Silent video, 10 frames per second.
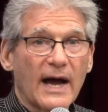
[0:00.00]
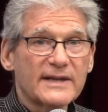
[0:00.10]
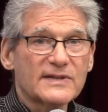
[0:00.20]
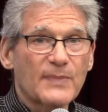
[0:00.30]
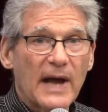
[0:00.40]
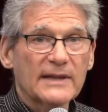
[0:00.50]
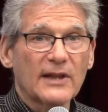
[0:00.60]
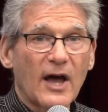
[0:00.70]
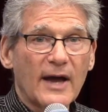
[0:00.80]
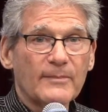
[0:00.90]
I-spot
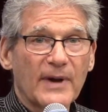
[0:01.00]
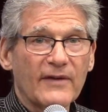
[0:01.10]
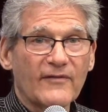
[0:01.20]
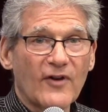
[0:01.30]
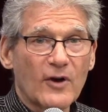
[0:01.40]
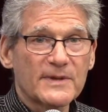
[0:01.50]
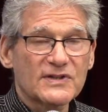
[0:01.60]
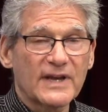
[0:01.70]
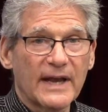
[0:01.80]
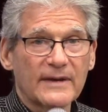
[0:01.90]
Lyme by
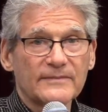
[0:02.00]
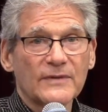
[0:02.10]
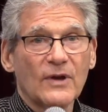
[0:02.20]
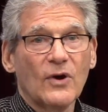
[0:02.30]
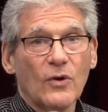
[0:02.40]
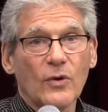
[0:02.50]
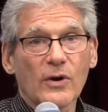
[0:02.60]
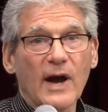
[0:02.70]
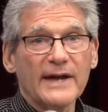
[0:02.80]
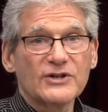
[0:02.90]
Pharmasan,
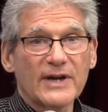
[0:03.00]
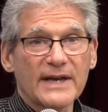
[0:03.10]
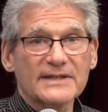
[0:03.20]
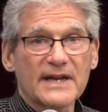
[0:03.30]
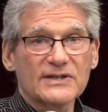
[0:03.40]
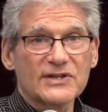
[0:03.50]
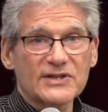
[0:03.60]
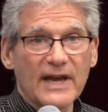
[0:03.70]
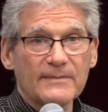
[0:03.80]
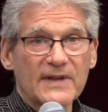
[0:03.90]
or IGNX has the
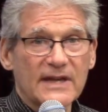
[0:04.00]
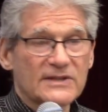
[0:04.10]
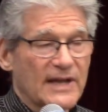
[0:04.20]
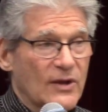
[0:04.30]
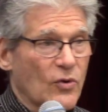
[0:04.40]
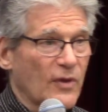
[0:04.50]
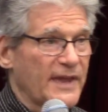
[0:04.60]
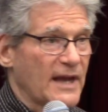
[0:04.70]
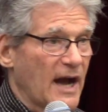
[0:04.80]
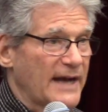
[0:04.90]
same test they call
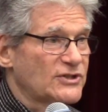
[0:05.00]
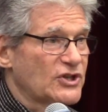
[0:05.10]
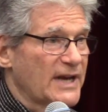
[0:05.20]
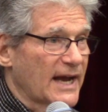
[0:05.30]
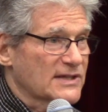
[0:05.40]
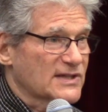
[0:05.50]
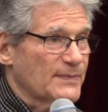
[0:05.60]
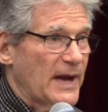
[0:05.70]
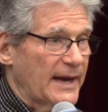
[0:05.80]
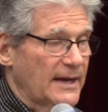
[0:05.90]
the IGX
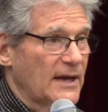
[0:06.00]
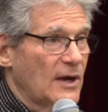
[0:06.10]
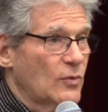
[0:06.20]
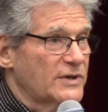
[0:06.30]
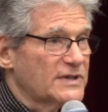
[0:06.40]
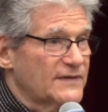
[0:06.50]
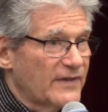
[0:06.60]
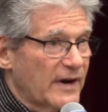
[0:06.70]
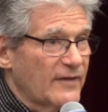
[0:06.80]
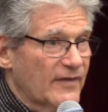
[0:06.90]
spot, which is
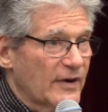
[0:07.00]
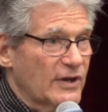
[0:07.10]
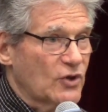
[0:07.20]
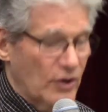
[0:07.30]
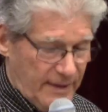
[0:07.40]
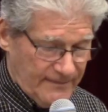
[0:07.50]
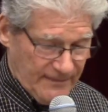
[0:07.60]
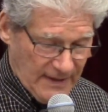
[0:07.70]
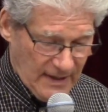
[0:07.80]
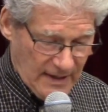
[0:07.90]
very, very good.
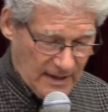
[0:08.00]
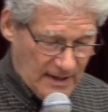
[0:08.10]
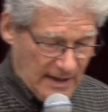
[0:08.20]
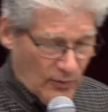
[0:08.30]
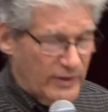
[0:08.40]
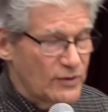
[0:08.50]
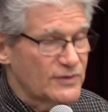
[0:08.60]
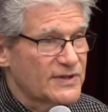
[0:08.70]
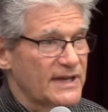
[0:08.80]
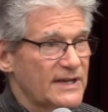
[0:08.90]
We
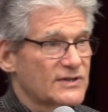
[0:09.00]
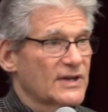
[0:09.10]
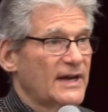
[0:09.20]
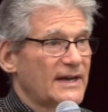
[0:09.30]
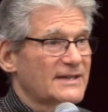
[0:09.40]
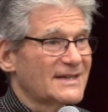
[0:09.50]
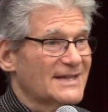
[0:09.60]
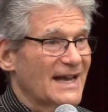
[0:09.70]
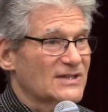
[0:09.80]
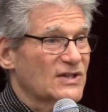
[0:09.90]
use these to
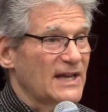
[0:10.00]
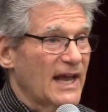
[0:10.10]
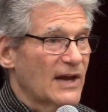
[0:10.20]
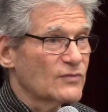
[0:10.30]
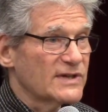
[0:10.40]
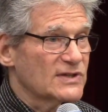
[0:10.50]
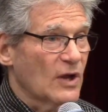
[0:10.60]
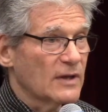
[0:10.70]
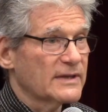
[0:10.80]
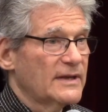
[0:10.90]
test the end
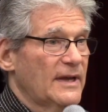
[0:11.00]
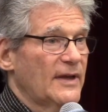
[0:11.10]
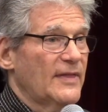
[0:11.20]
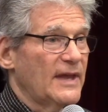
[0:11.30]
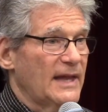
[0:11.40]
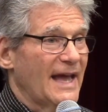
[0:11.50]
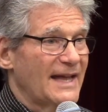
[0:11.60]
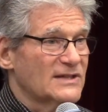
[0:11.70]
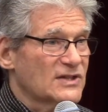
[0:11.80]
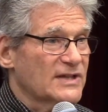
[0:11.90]
result, the
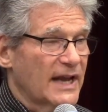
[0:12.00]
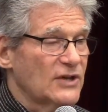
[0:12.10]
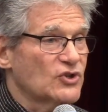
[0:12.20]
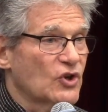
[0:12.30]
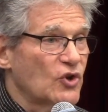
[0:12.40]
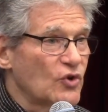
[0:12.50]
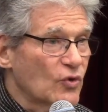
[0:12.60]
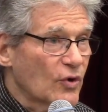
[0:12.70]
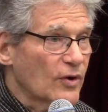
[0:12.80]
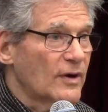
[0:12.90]
end stage
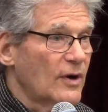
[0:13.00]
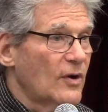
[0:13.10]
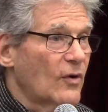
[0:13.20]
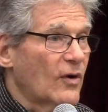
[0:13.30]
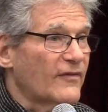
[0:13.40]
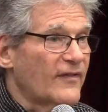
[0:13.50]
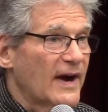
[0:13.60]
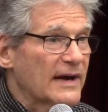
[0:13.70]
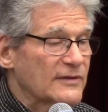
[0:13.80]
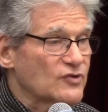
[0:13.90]
cure or
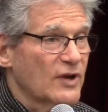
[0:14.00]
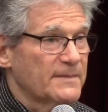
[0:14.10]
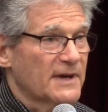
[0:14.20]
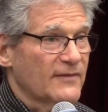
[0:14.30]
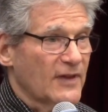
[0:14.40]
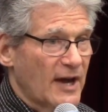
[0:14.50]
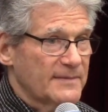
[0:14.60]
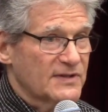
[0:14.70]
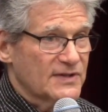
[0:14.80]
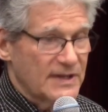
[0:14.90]
final treatment of Lyme
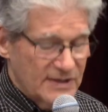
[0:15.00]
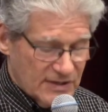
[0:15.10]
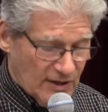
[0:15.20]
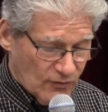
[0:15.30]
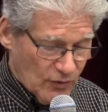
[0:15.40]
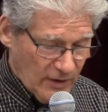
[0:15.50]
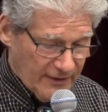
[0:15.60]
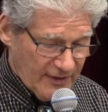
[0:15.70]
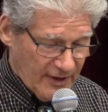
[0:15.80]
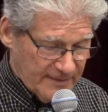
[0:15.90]
disease, and the rule
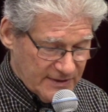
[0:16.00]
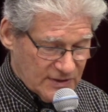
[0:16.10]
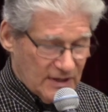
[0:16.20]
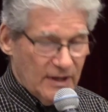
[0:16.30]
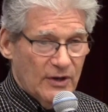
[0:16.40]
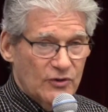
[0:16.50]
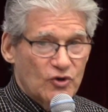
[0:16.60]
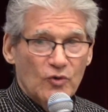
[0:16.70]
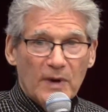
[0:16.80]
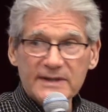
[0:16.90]
of thumb is
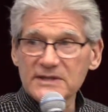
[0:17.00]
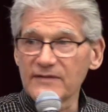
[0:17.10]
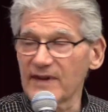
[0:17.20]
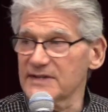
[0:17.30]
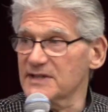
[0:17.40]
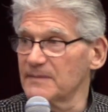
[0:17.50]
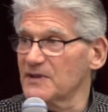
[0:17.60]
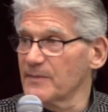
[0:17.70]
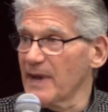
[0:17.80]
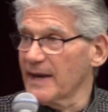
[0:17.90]
2 months of
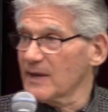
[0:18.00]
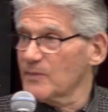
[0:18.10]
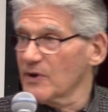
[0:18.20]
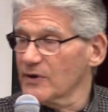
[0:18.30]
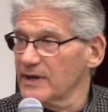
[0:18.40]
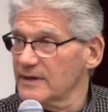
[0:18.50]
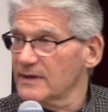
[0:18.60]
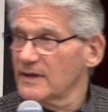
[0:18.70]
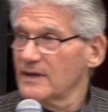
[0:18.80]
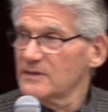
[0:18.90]
asymptomatic
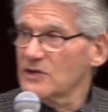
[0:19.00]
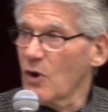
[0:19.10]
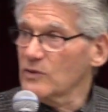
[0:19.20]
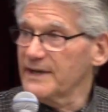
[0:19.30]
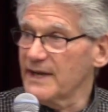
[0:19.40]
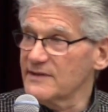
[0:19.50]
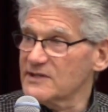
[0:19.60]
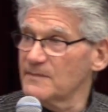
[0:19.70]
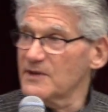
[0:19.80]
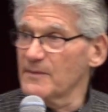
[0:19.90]
period, totally
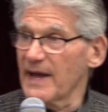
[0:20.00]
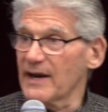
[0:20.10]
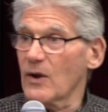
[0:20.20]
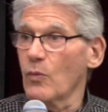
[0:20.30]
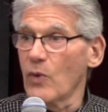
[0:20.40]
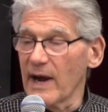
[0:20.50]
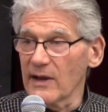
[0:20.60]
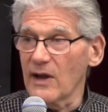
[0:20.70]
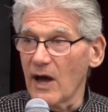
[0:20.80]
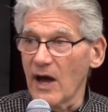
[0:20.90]
asymptomatic
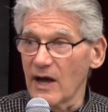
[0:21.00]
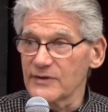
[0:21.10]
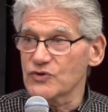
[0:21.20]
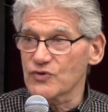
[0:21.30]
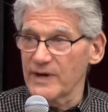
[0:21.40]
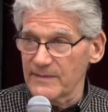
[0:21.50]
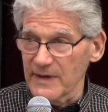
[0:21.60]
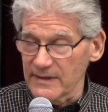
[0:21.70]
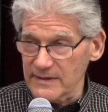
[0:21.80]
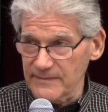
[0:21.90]
while on
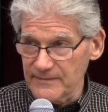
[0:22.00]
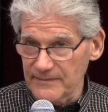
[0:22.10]
treatment,